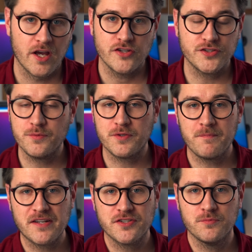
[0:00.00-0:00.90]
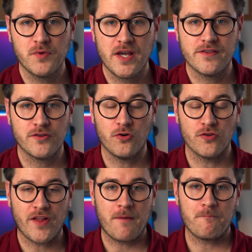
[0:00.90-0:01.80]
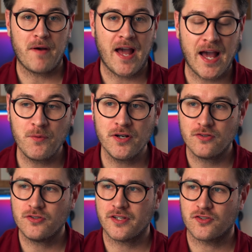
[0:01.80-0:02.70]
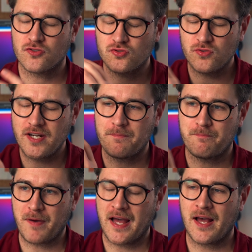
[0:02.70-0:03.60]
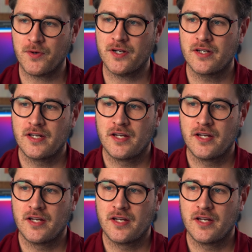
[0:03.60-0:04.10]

So you would imagine with all that power, all that great power,